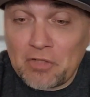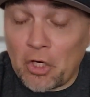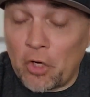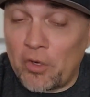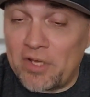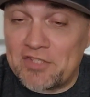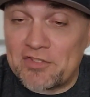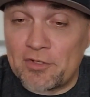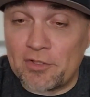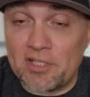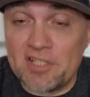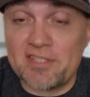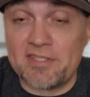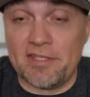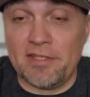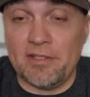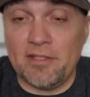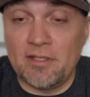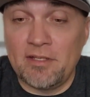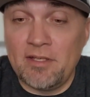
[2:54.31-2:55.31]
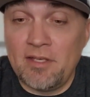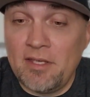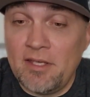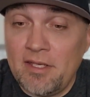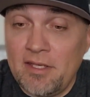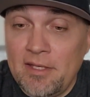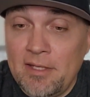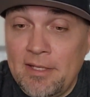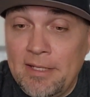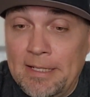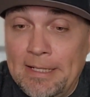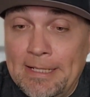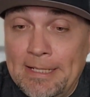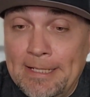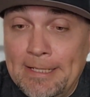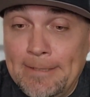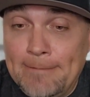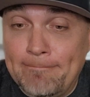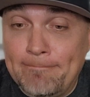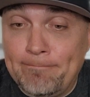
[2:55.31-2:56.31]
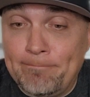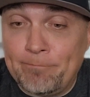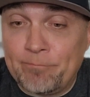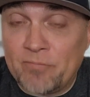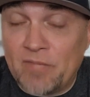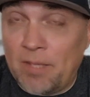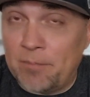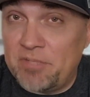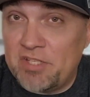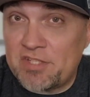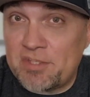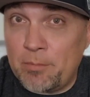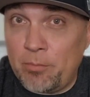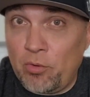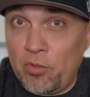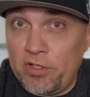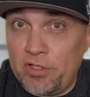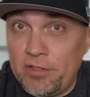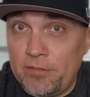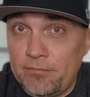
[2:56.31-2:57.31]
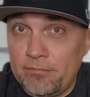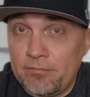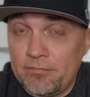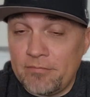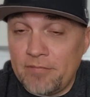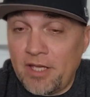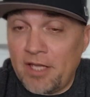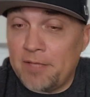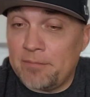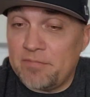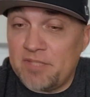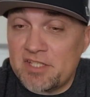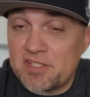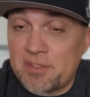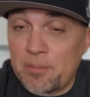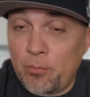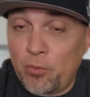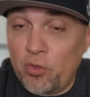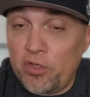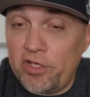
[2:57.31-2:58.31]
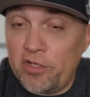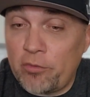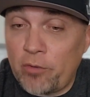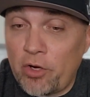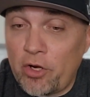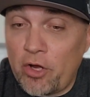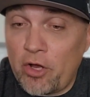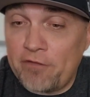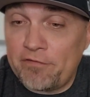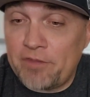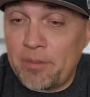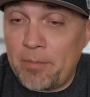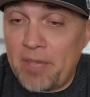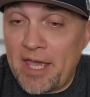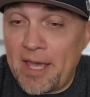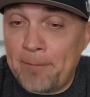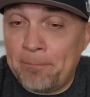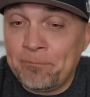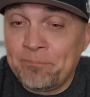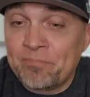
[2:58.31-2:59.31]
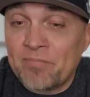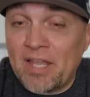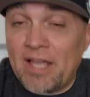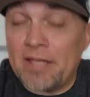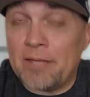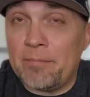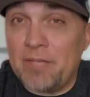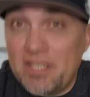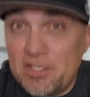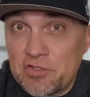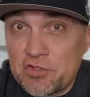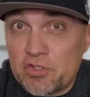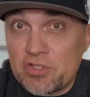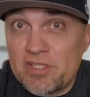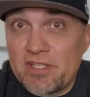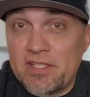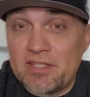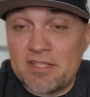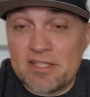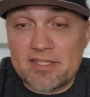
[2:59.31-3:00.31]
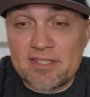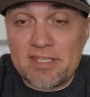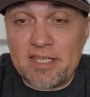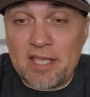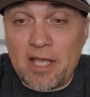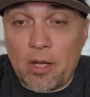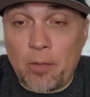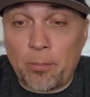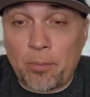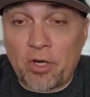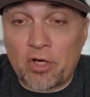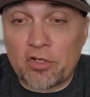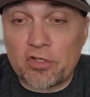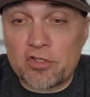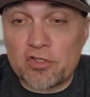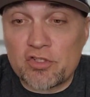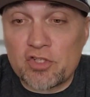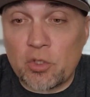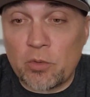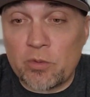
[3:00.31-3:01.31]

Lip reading: All right, so listen, I'm disappointed. I am disappointed right off the bat. I am interested to see how Parker's